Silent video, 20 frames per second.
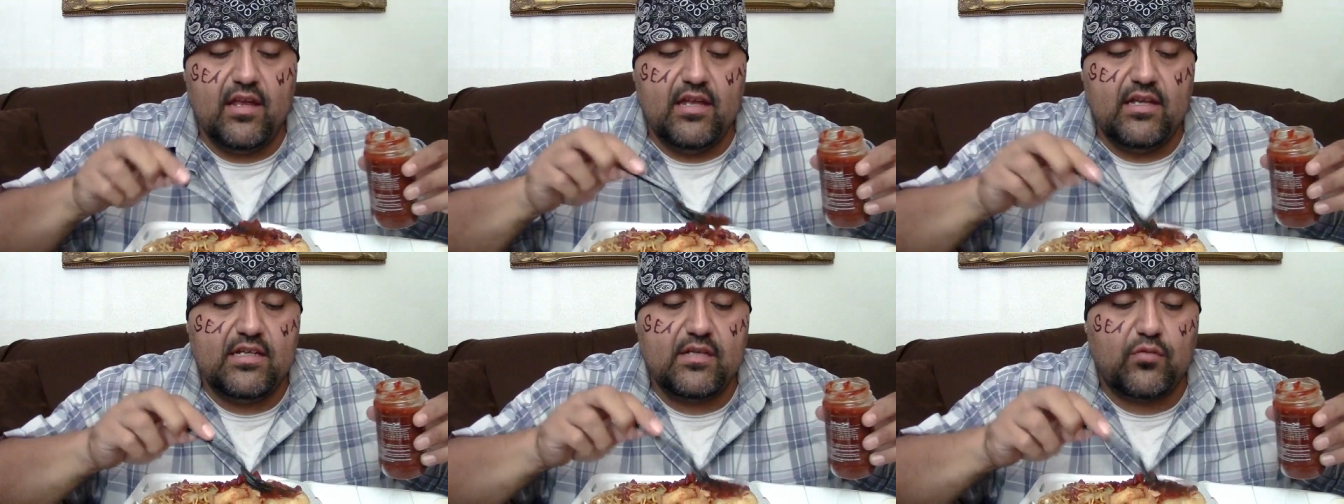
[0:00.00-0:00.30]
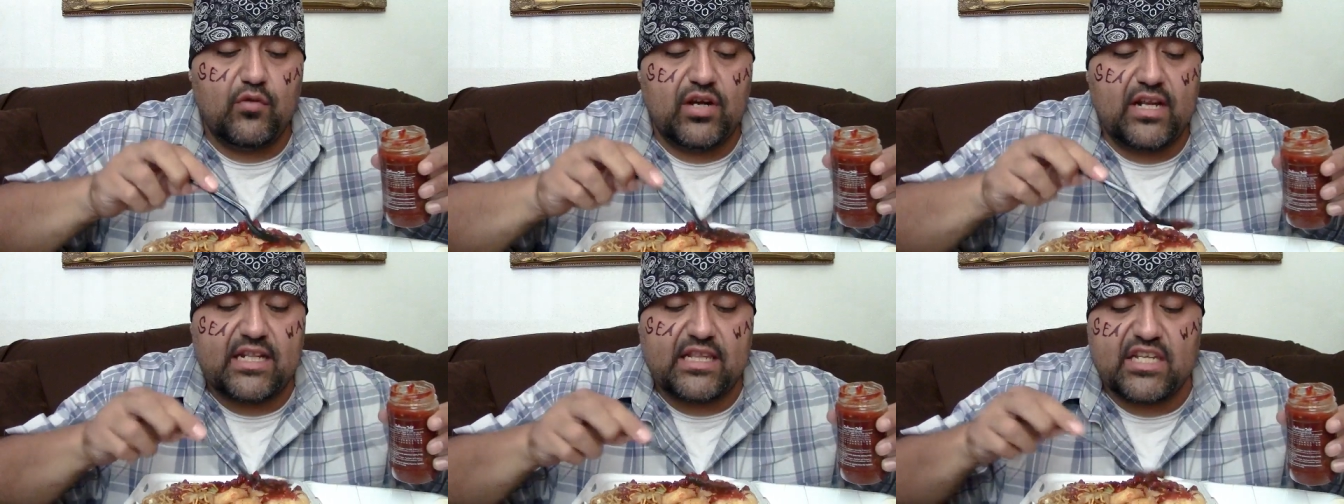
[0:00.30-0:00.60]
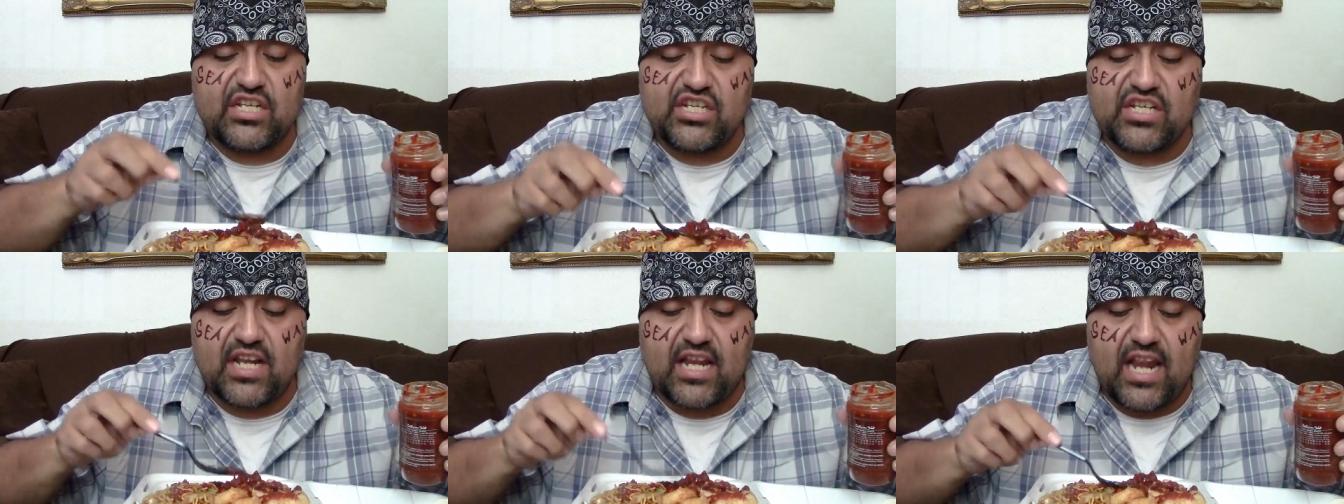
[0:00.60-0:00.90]
So we're going to get this
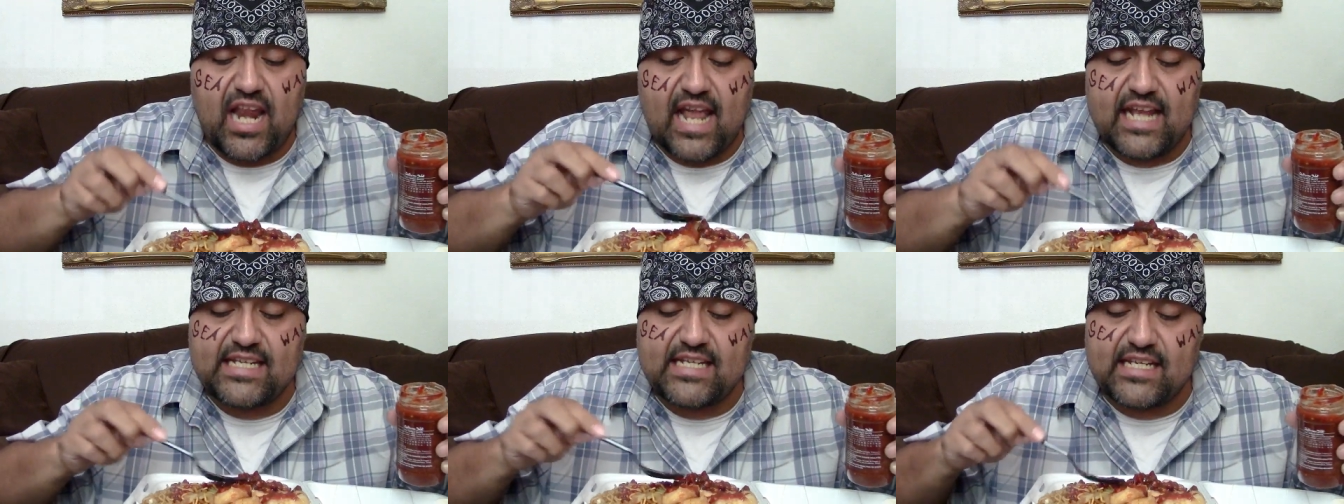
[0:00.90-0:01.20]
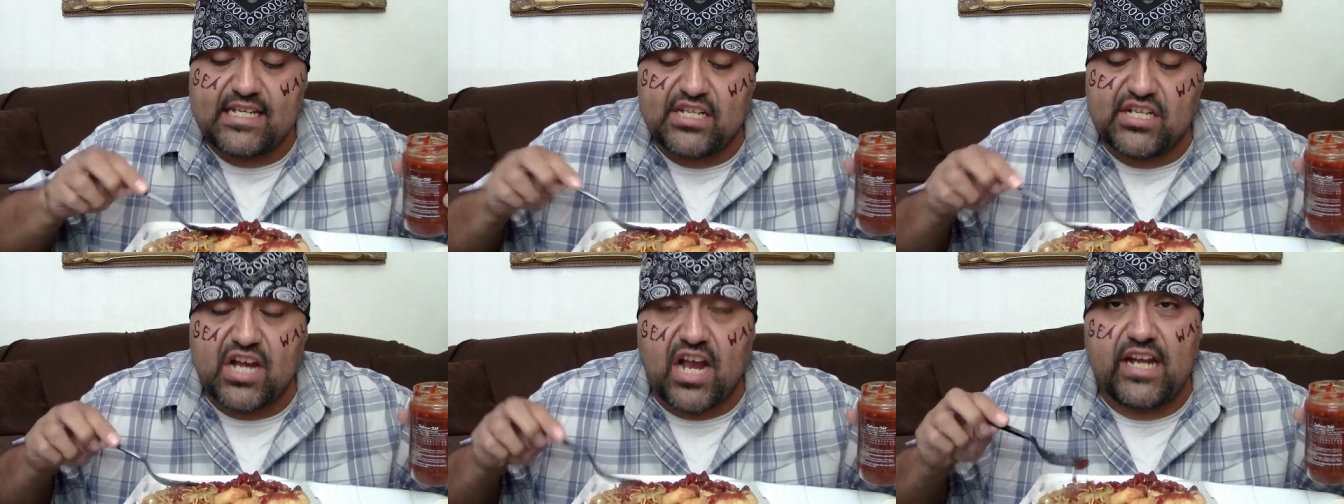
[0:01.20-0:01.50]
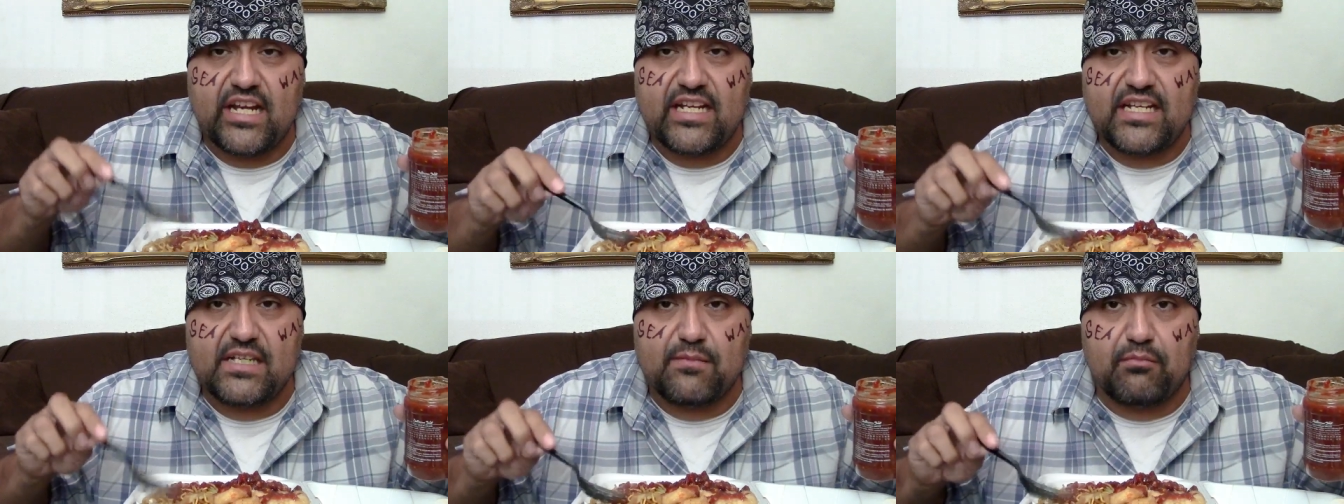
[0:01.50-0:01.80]
shit nice and
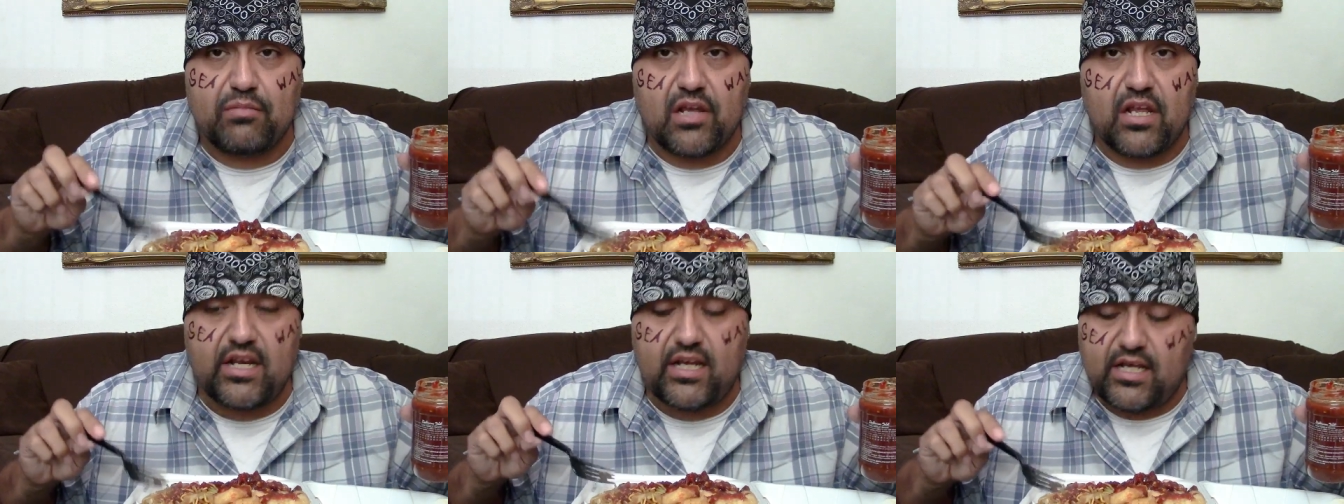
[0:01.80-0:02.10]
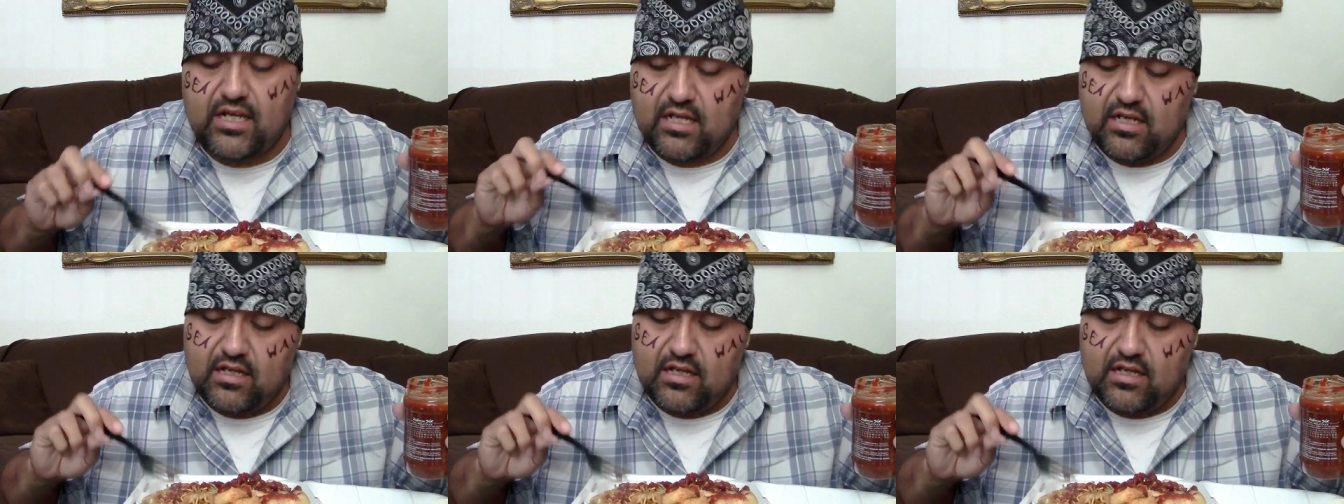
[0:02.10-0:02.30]
Chinese bloody.